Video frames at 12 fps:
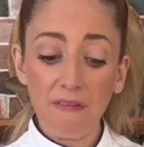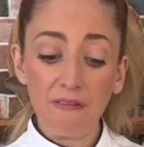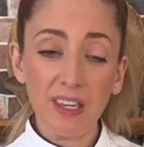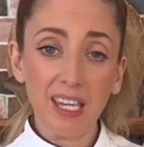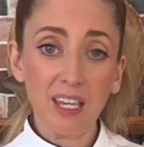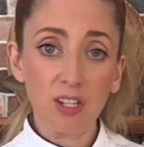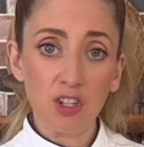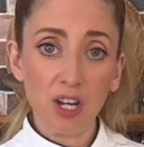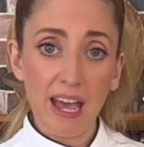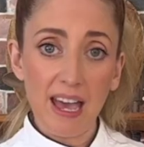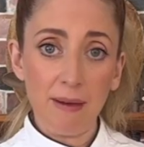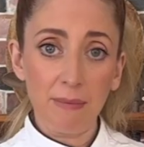fig
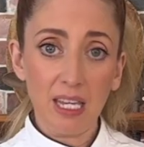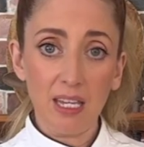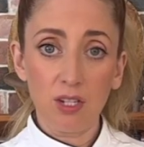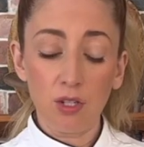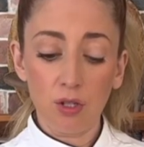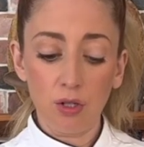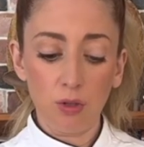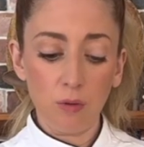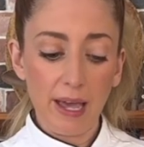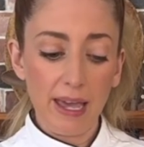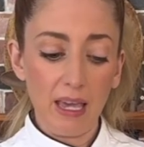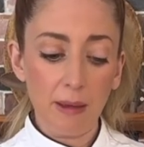jam into
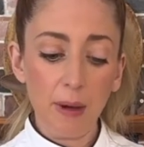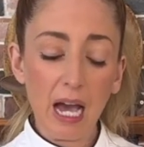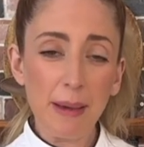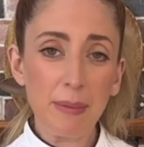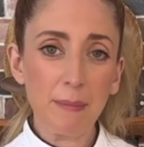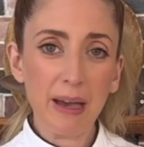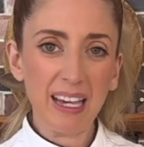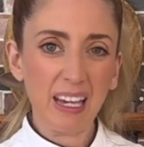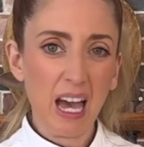a piping bag.